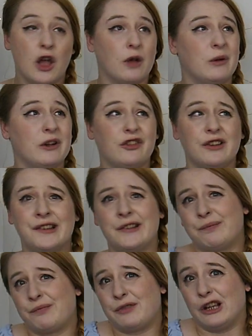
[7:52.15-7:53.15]
which is
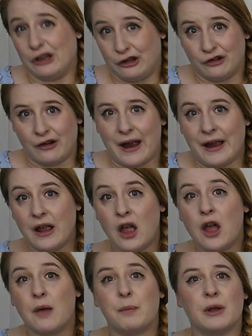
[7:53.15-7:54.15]
great,
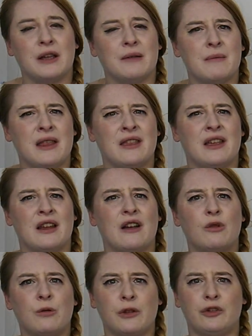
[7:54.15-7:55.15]
but it meant that
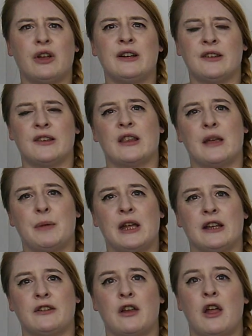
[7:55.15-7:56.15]
all the traders that they
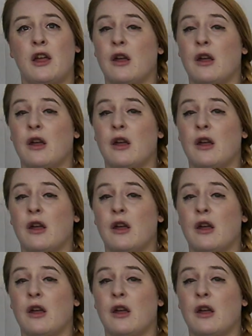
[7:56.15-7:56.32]
picked